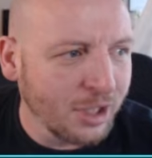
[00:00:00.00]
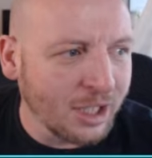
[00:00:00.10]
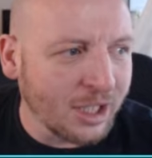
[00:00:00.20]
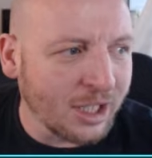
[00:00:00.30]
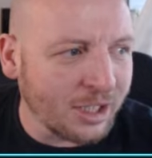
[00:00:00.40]

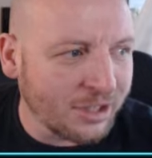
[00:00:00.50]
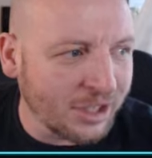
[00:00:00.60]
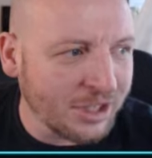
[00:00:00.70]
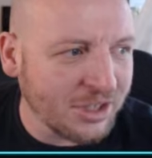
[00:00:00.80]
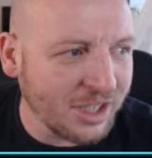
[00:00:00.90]

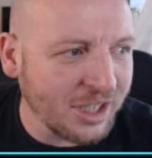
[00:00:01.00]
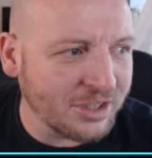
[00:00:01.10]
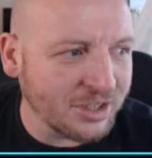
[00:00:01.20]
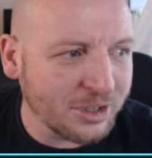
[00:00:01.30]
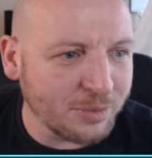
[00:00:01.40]
This
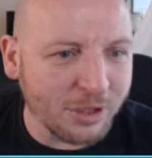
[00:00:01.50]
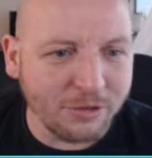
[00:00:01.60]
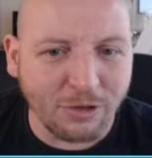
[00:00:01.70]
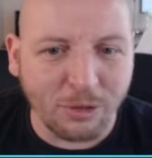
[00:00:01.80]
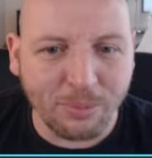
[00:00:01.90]
season, he's played
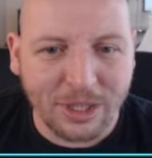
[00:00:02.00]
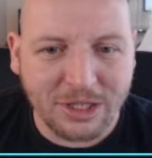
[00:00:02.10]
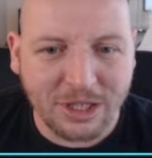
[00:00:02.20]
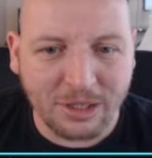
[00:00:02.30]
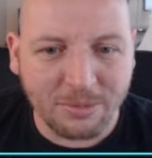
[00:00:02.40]
for our B
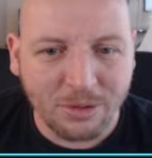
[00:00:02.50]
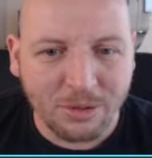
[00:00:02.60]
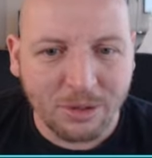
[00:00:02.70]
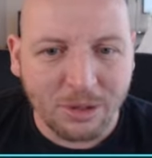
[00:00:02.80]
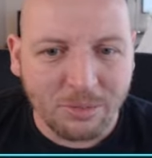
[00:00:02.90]
team,
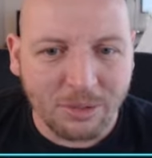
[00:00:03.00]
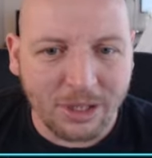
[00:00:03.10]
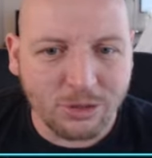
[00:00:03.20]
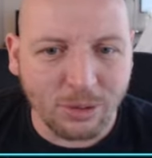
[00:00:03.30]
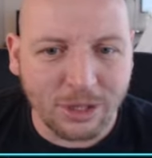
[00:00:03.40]

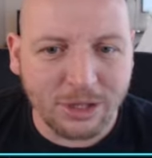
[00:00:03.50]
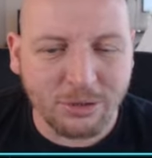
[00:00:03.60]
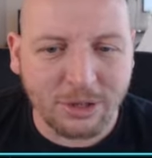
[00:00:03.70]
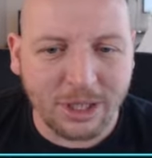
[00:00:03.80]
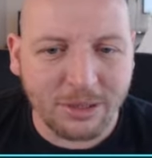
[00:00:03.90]
playing
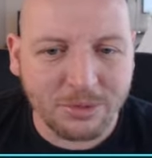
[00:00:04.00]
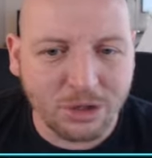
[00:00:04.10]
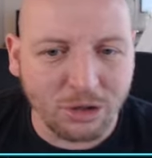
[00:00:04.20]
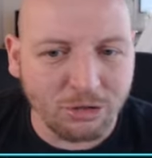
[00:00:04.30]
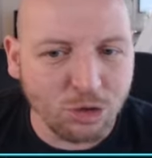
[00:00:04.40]
22 games,
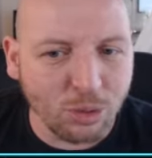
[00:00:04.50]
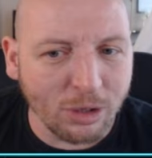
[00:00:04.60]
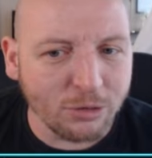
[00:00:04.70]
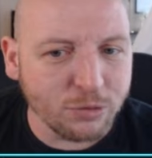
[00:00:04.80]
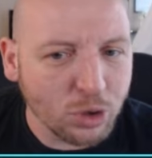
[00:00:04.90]
scoring
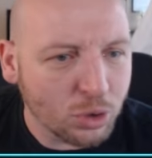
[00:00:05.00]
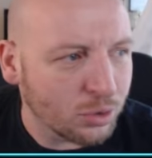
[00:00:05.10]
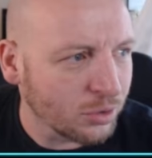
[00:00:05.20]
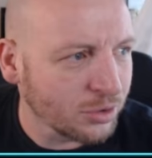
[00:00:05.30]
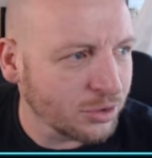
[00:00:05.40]
12
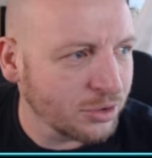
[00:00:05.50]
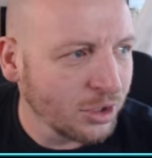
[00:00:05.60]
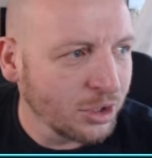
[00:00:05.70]
goals.